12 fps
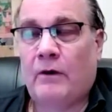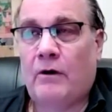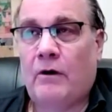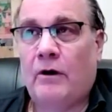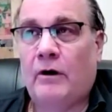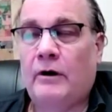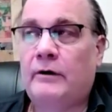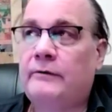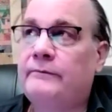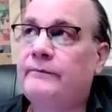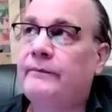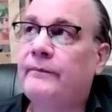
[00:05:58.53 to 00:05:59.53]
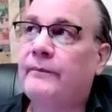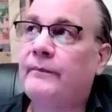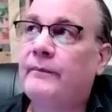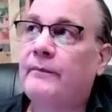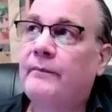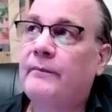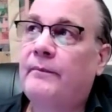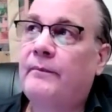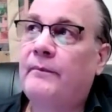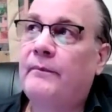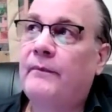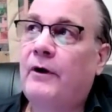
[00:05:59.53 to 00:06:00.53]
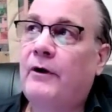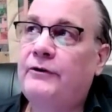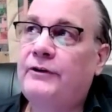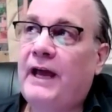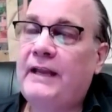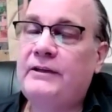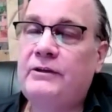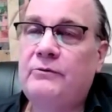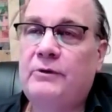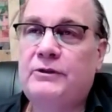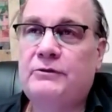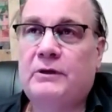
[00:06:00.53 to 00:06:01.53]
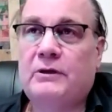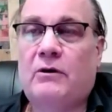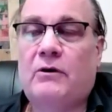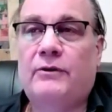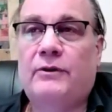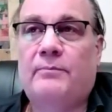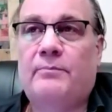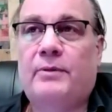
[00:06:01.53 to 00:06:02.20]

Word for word: are are tied to what you would call the